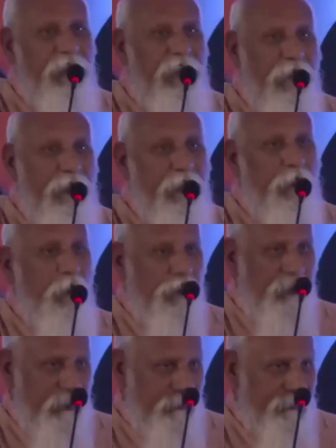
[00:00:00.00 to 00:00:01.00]
many, many more
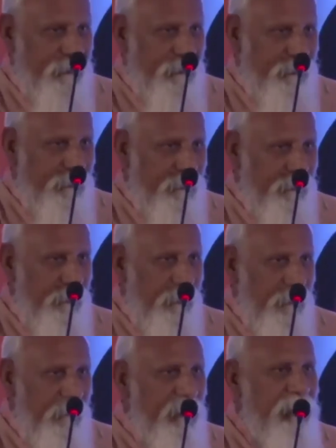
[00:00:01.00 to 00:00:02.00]
things,
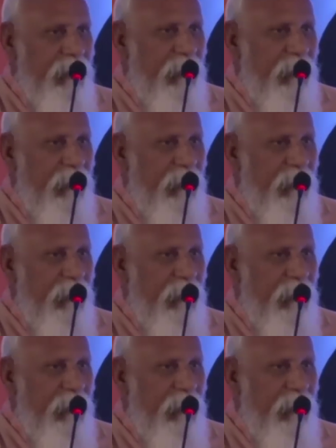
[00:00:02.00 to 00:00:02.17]
which